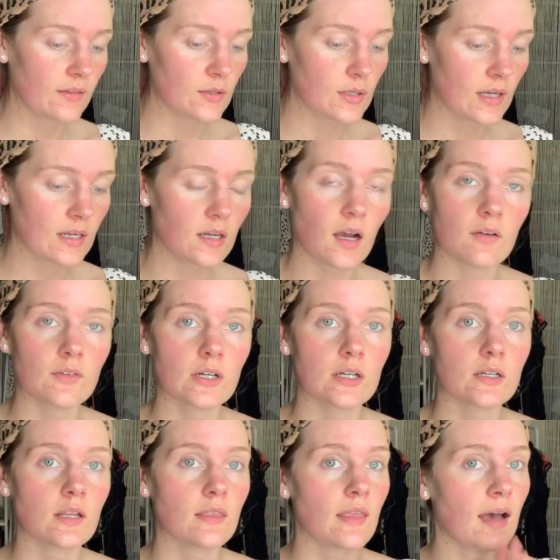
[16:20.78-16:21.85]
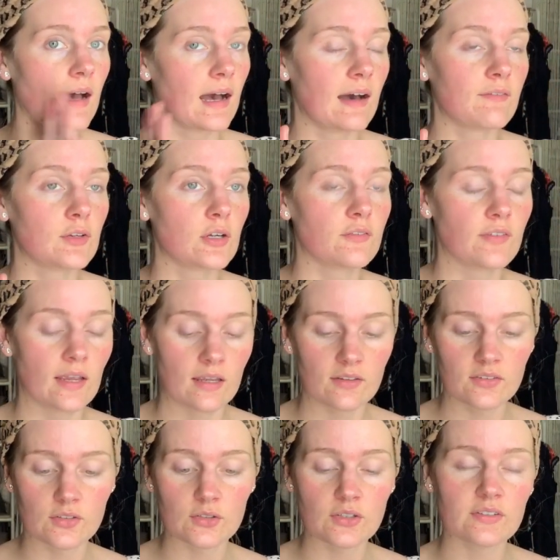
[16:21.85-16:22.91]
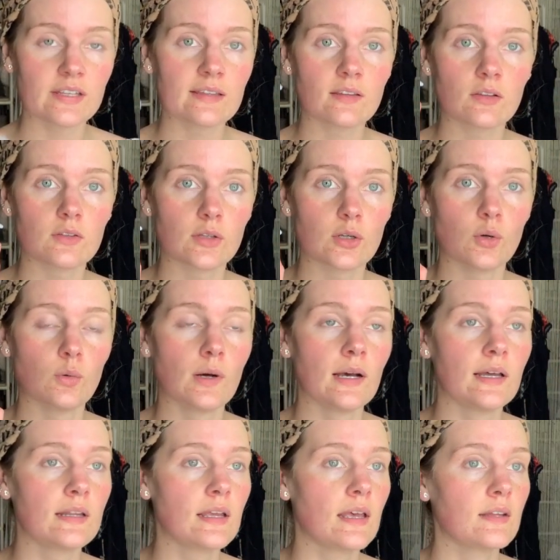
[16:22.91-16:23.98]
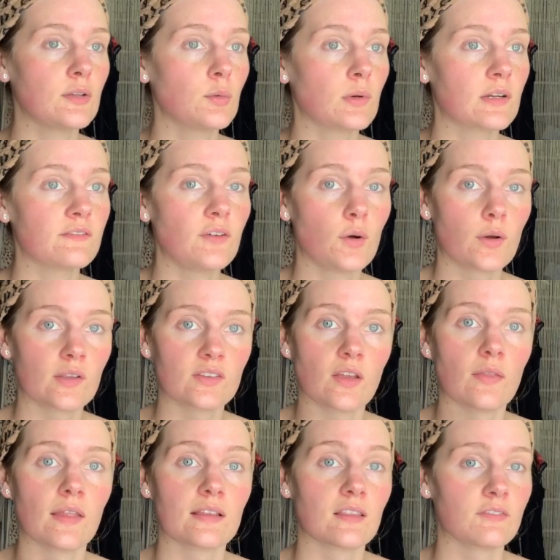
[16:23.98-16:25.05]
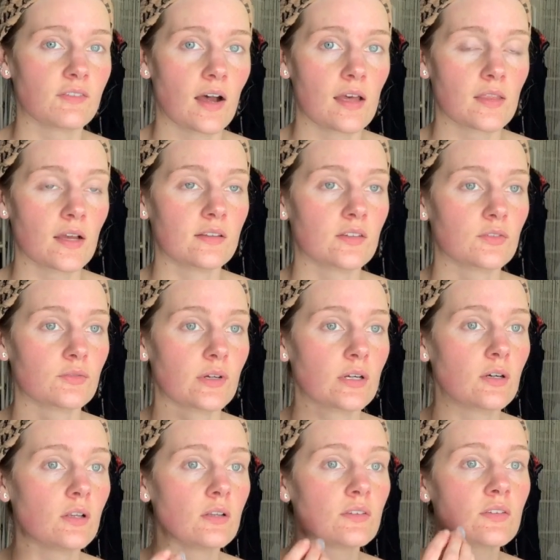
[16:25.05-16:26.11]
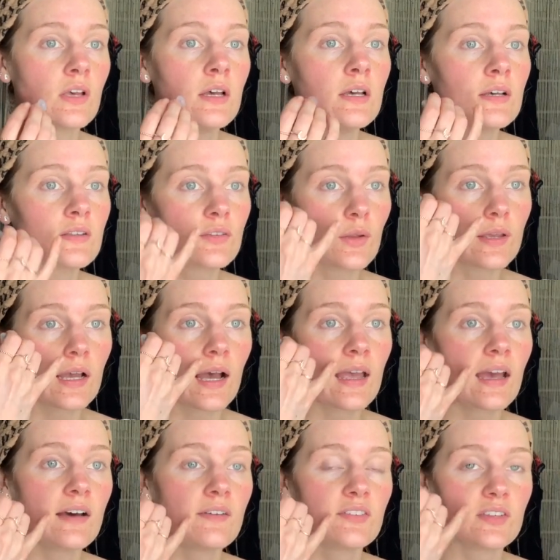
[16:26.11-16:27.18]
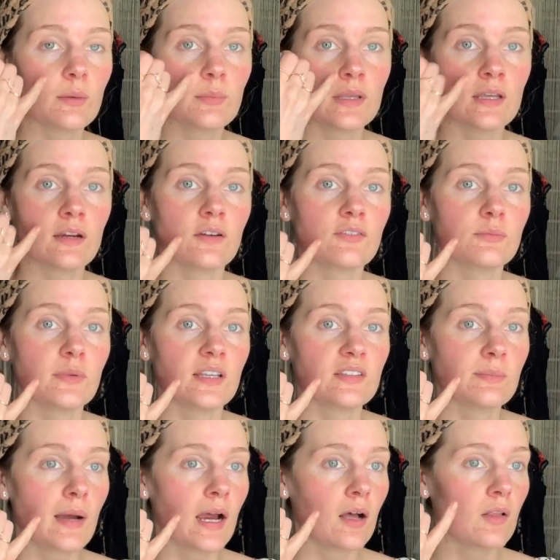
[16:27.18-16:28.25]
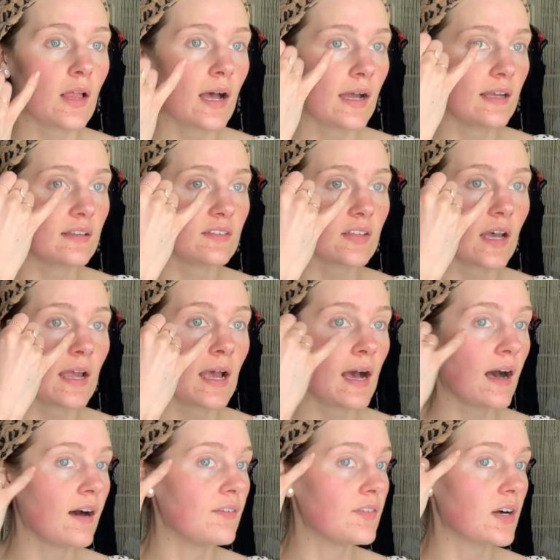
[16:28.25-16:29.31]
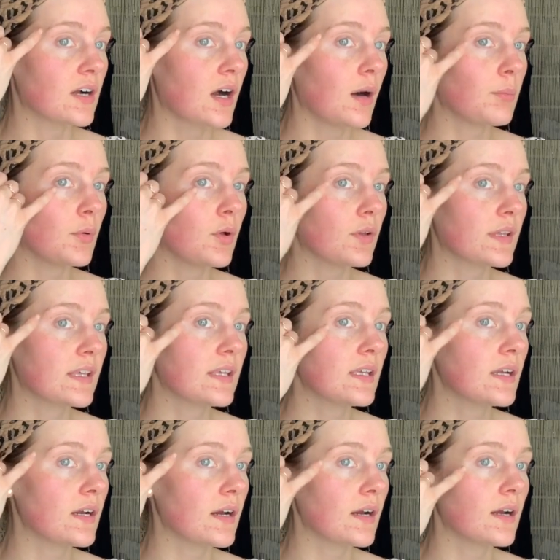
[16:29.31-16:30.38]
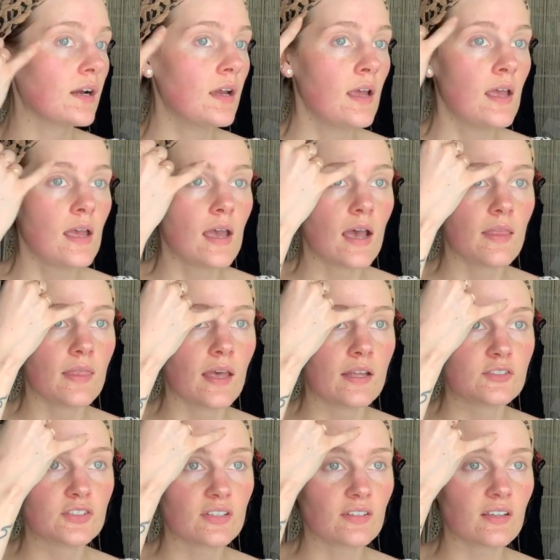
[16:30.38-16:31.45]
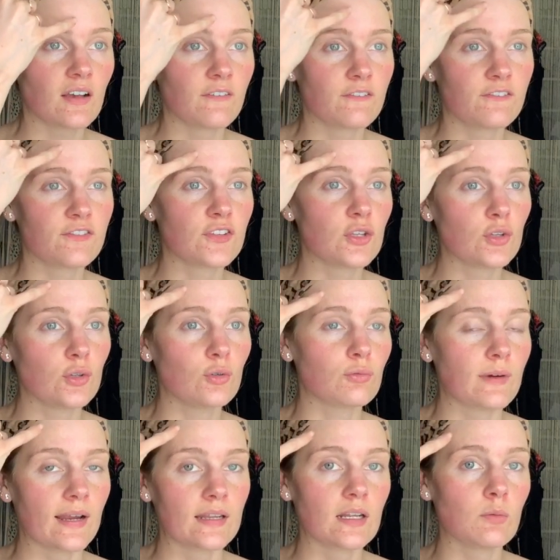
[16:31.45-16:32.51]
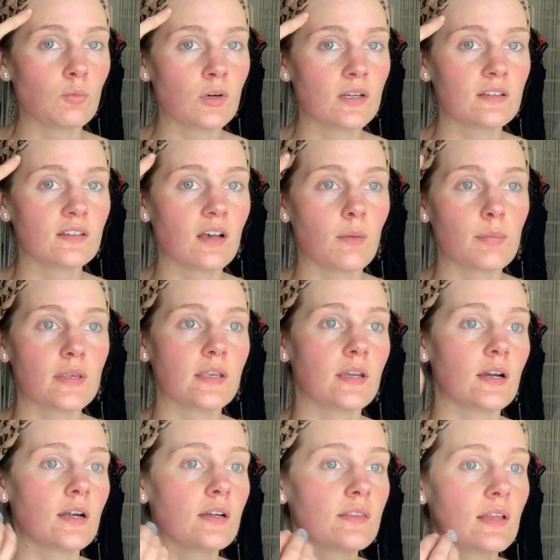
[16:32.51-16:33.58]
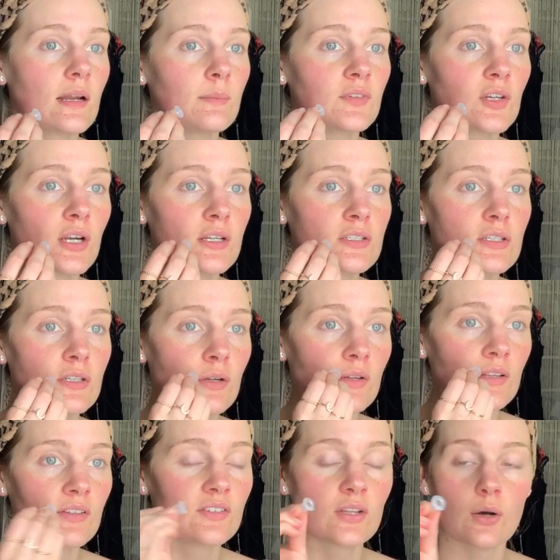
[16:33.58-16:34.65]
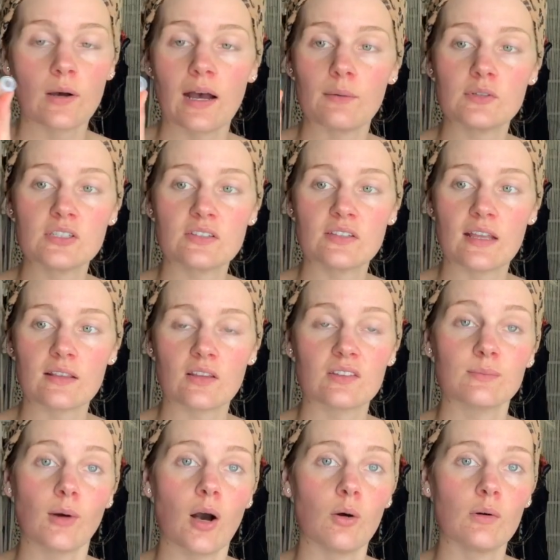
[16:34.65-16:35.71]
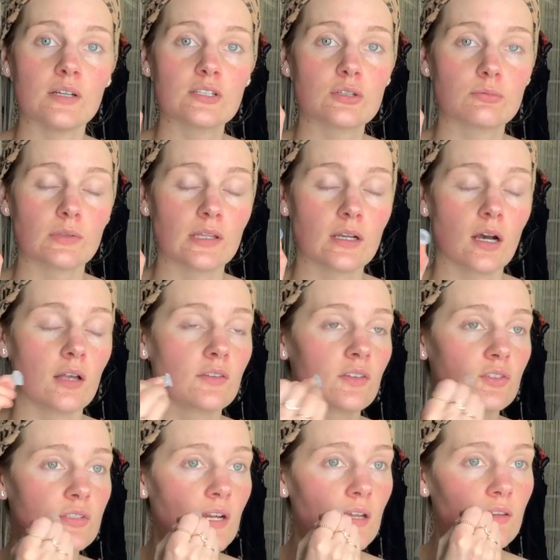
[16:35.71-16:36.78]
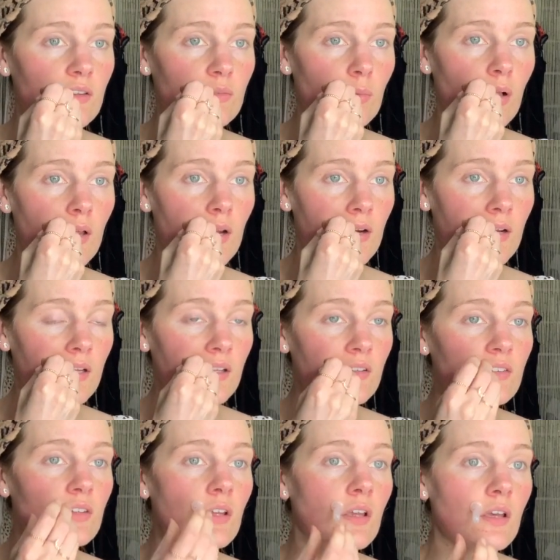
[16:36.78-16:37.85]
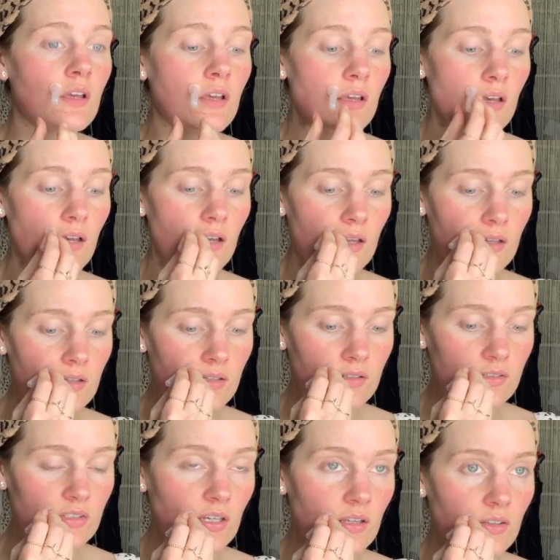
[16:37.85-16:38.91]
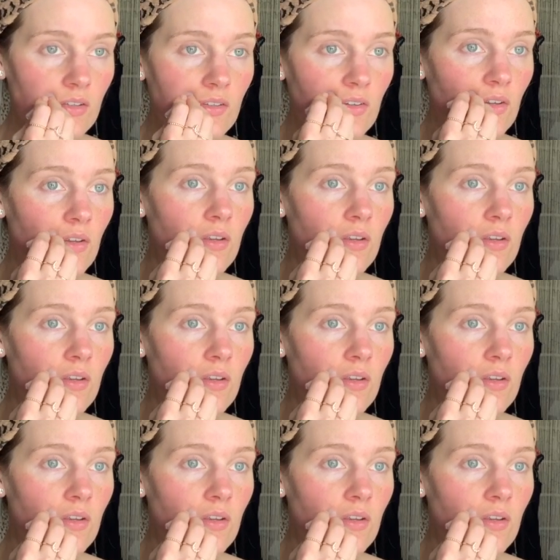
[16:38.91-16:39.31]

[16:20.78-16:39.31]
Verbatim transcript: that you kind of covered that half of your face, you just take the little one and you want to focus on like the fine lines and wrinkles. So like I have some here for my smile lines. I have a couple here and then just like a few random ones up here that I'm starting to notice. So I would just take the small one to really concentrate in the small areas and just